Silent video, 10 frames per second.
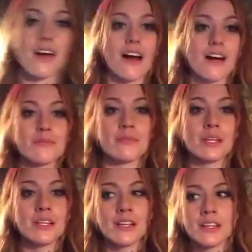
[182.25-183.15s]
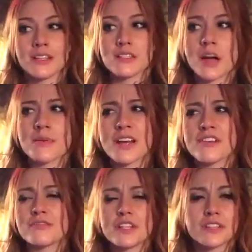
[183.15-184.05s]
Dom and I
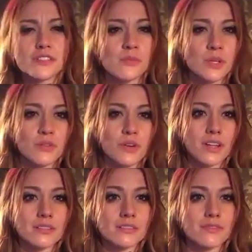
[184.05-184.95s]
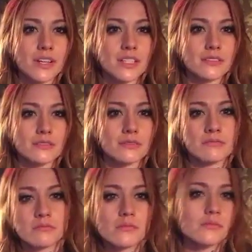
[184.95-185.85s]
have done so many fighting,
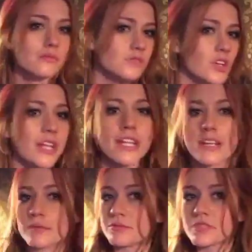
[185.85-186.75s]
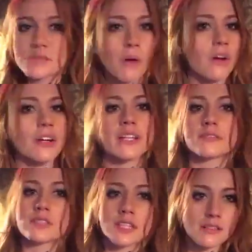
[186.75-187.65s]
training, sparring
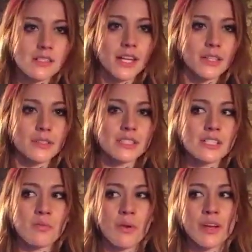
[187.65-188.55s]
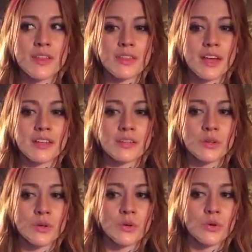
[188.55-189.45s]
scenes together at this point that
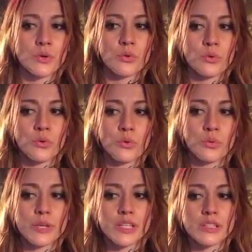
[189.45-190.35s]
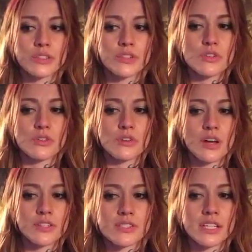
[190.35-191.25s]
we
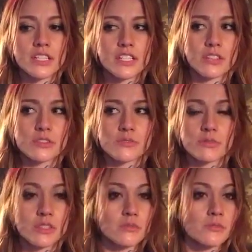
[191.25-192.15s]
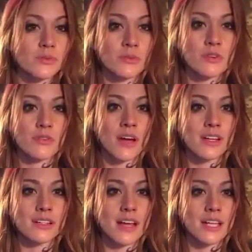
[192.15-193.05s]
understand each other's rhythms when we
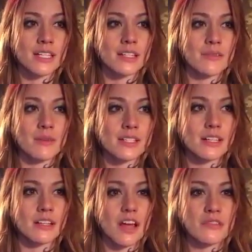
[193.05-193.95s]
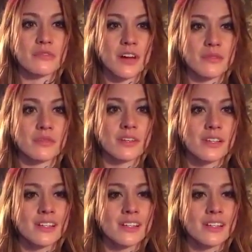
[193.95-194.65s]
fight, and it makes it a lot of fun.